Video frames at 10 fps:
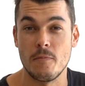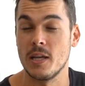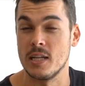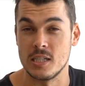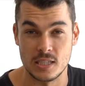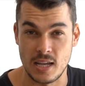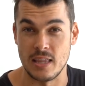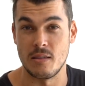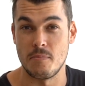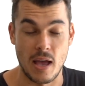we can just
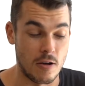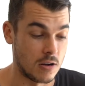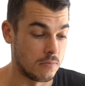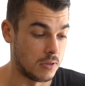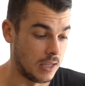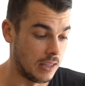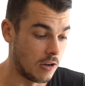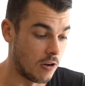cut the power completely